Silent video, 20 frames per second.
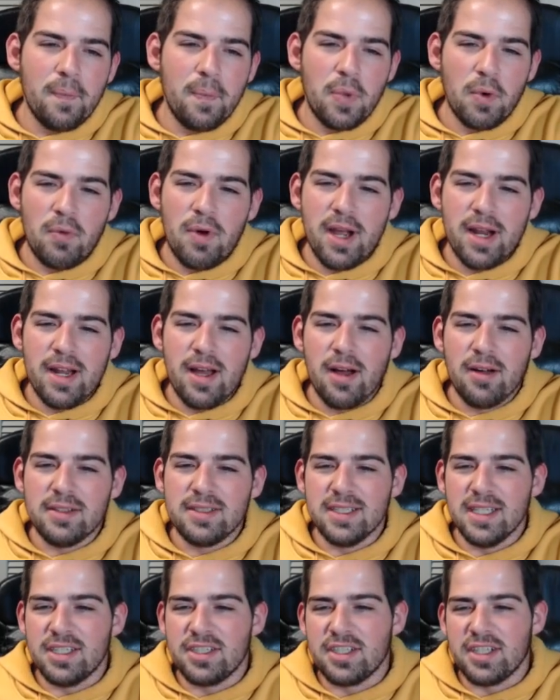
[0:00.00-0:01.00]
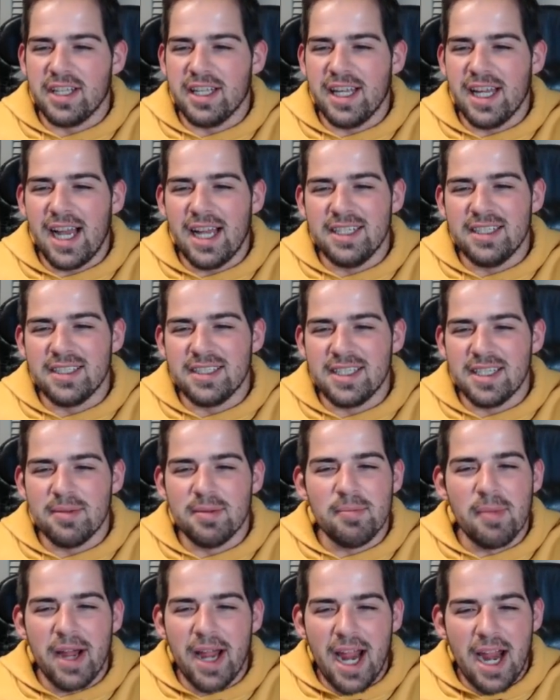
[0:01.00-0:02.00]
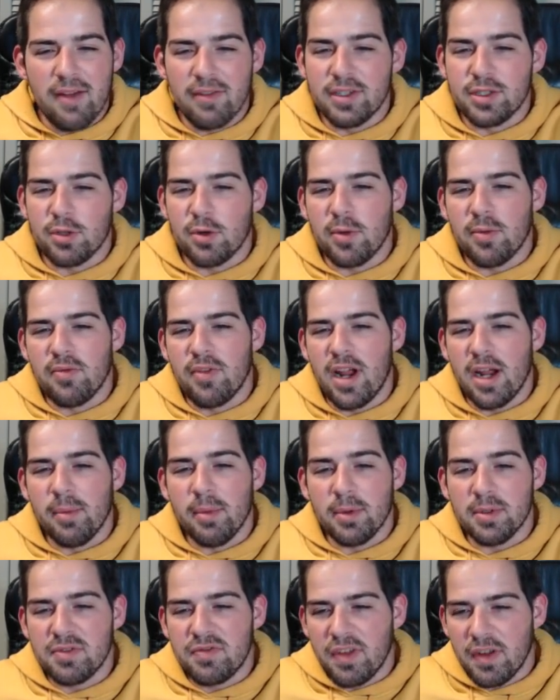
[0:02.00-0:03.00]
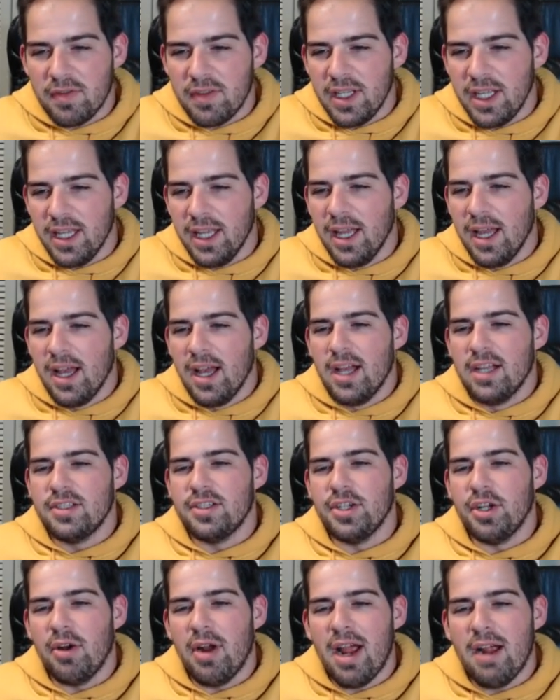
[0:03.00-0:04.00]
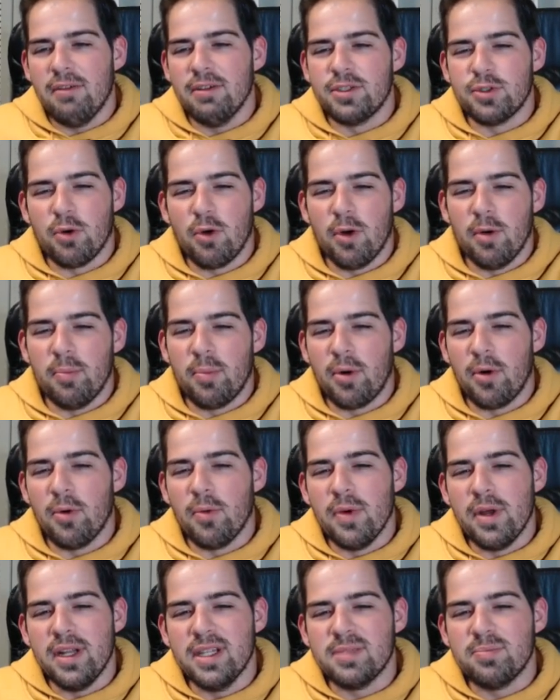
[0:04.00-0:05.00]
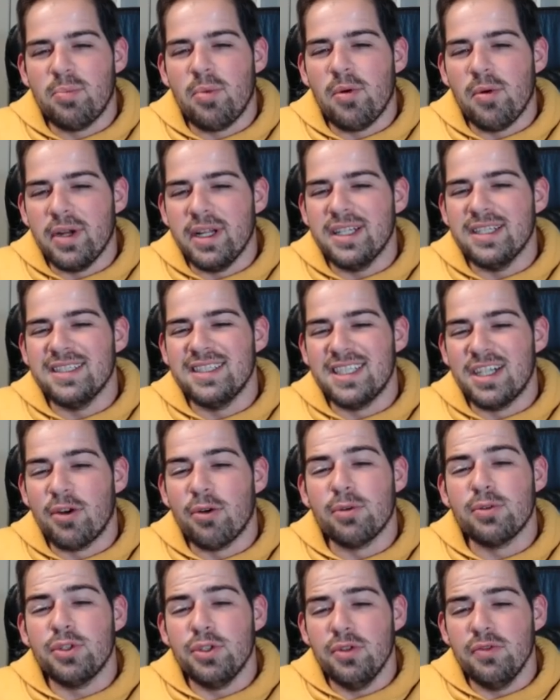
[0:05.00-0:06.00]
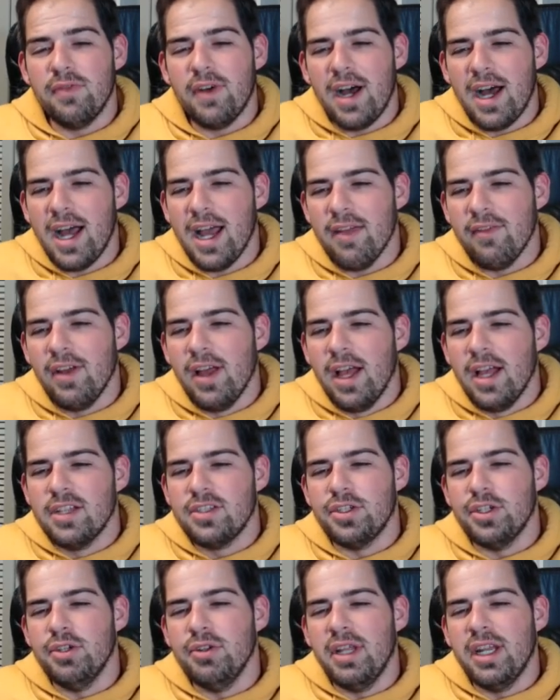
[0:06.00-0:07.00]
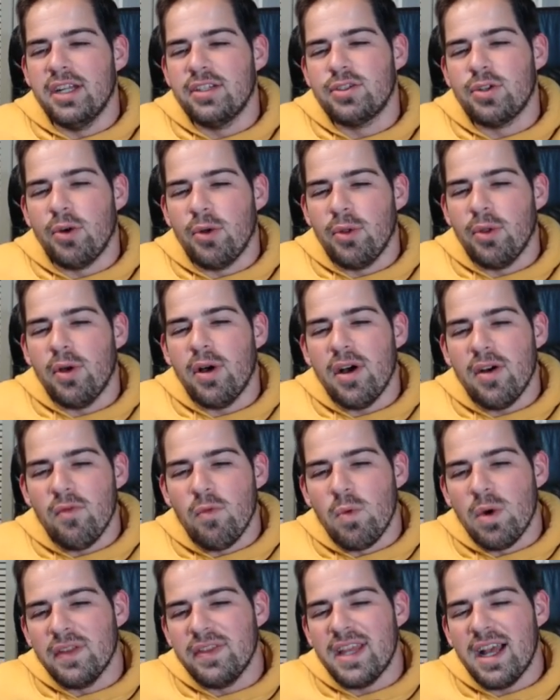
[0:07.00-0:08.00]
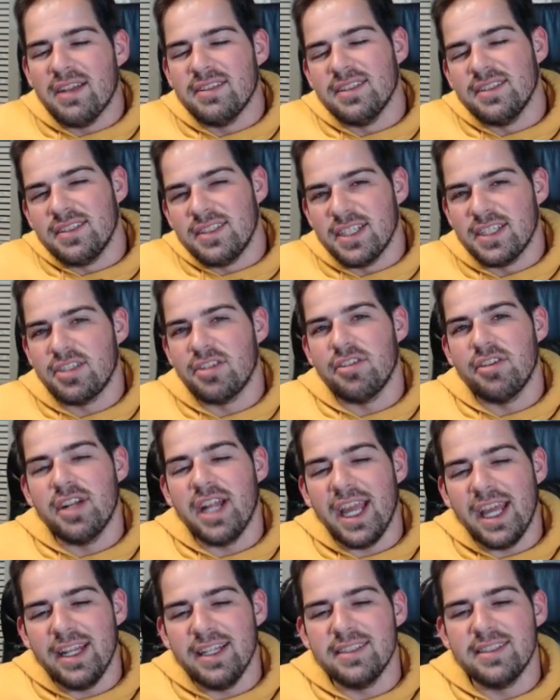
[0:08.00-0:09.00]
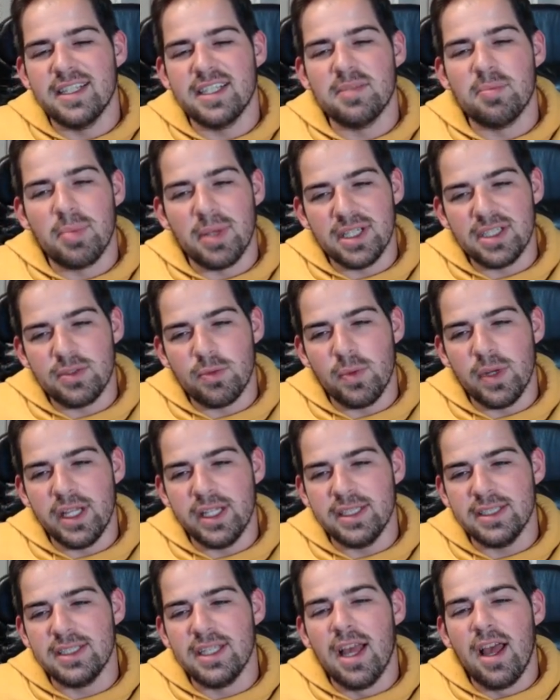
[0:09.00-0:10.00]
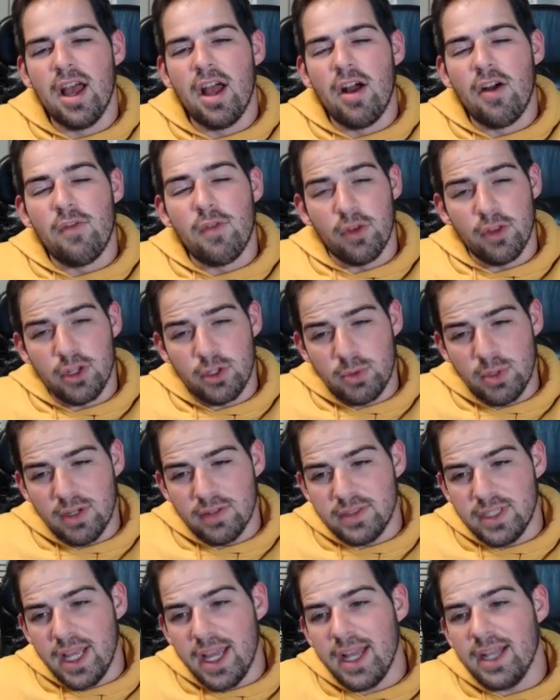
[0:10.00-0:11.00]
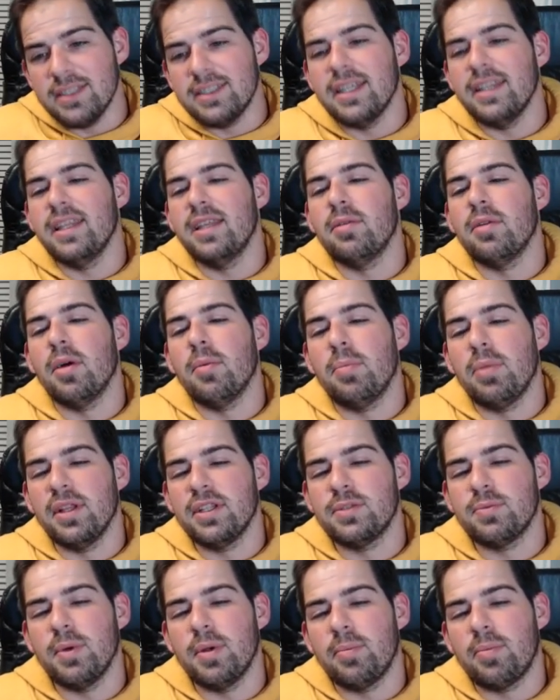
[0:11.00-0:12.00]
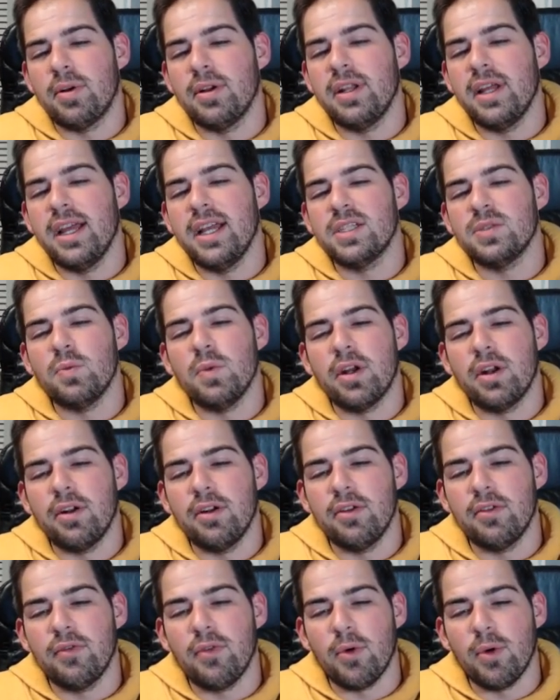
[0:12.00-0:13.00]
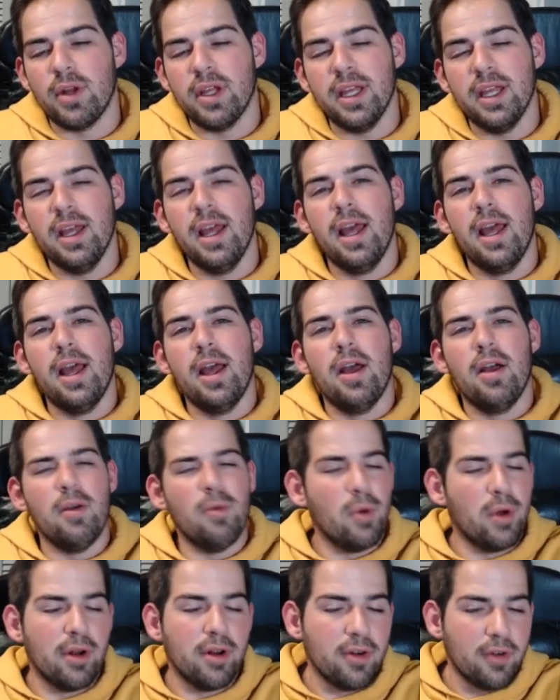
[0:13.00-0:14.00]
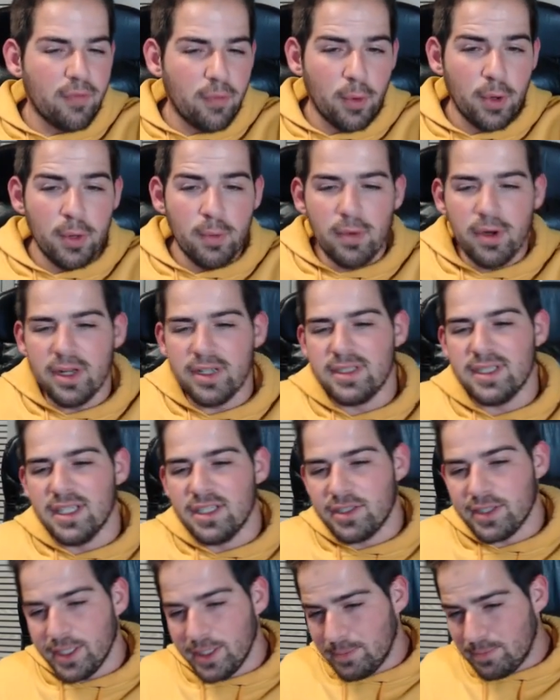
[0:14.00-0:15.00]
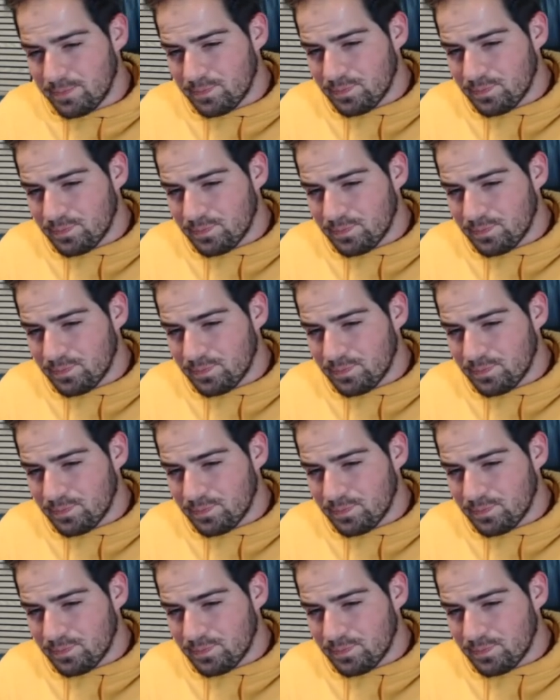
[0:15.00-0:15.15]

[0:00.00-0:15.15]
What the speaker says: But right now, essentially, I just said my average orb fragment was 50. So your average orb per win is 0.025. So you need a total of 1,686 blitz wins for the 12 days. And then a blitz win per day is 141 essentially.